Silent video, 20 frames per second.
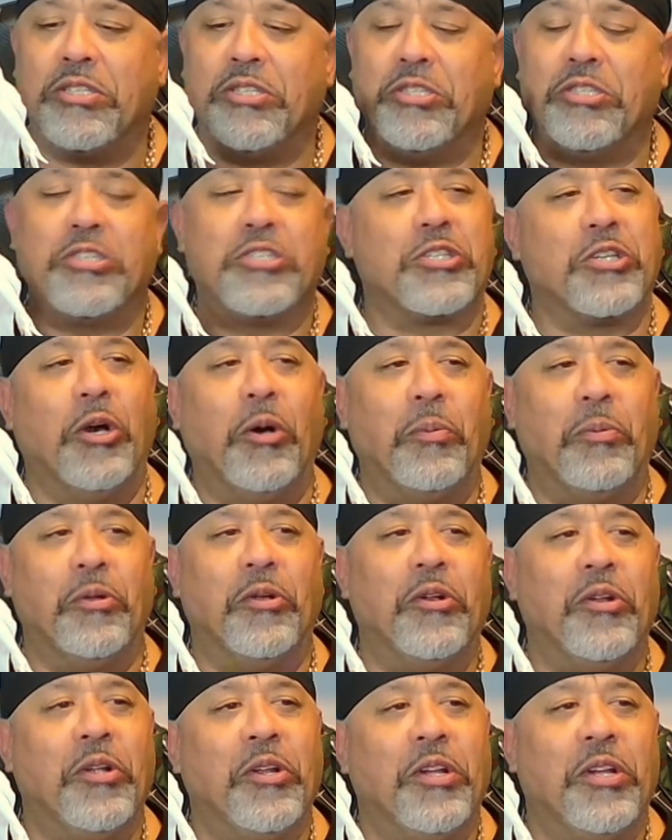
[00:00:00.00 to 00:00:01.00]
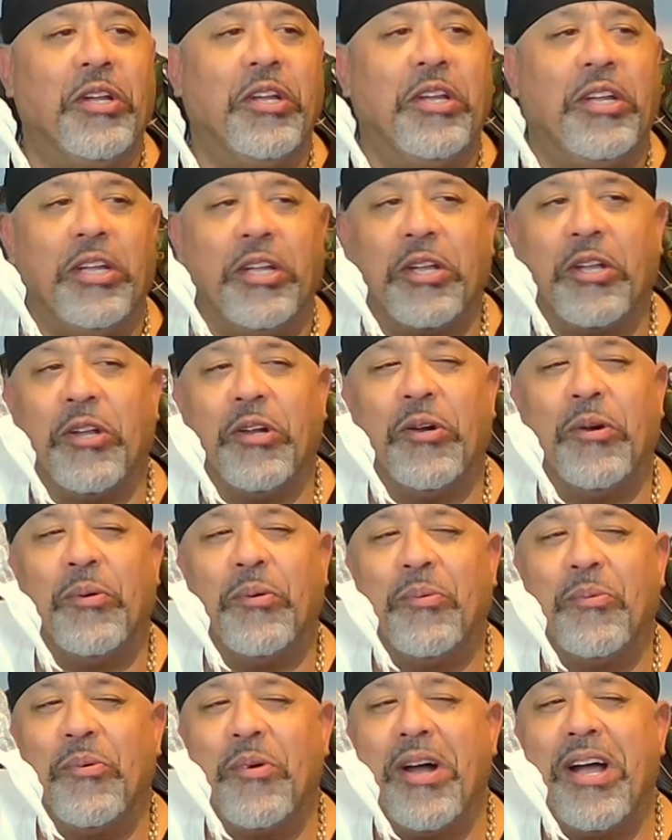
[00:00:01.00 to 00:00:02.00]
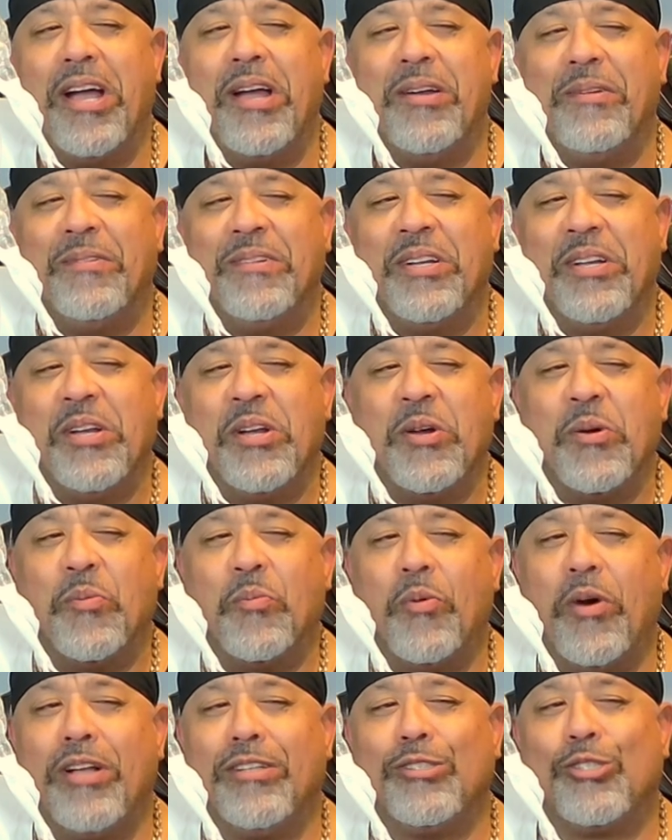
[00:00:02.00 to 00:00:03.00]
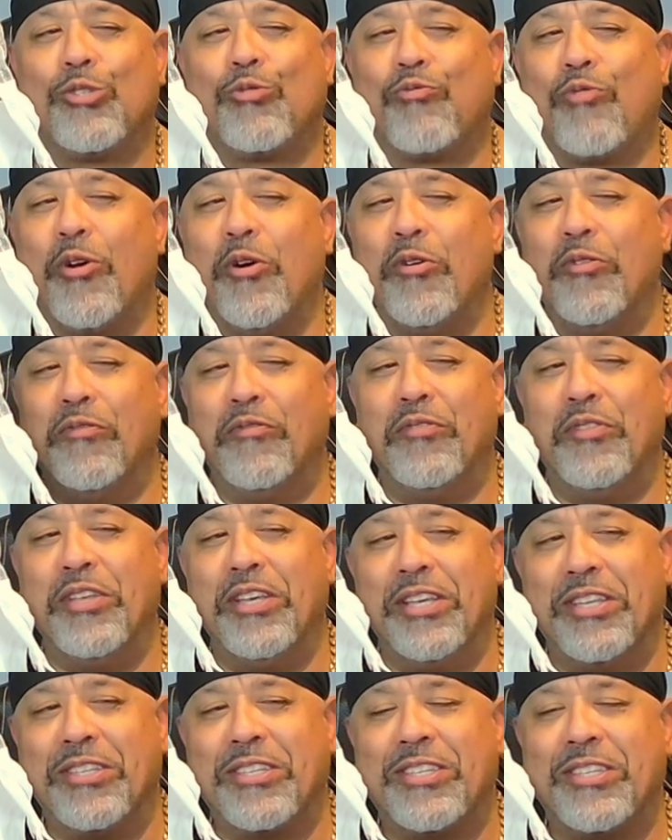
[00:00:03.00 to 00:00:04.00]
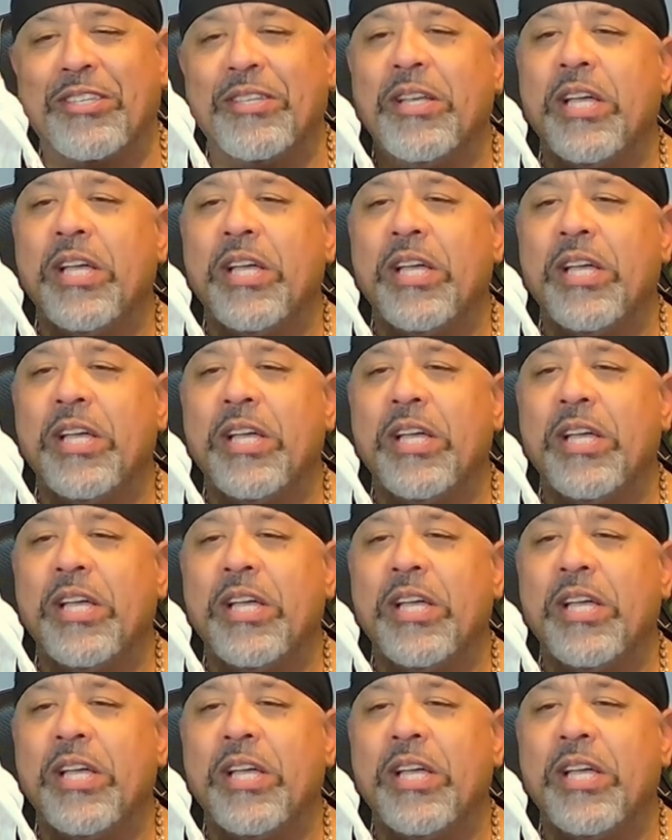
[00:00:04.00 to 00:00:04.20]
the sculptor and go, what drove this?